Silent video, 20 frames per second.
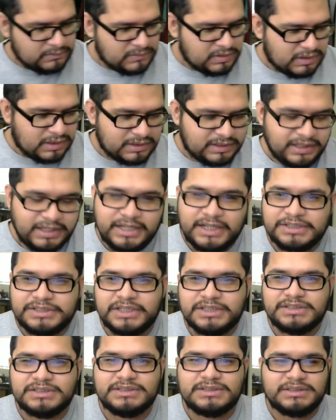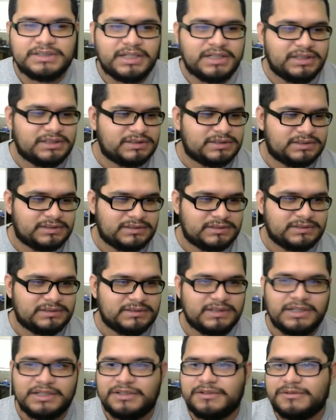I think I changed the settings.
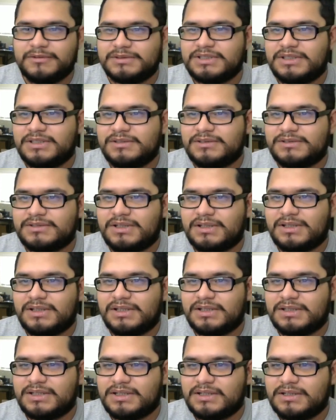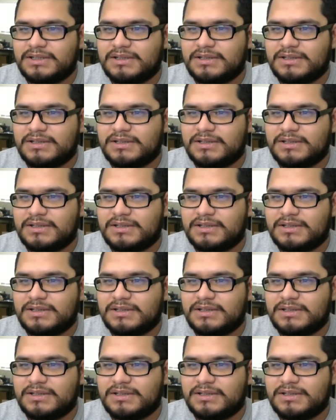I knew I was going to do something like that.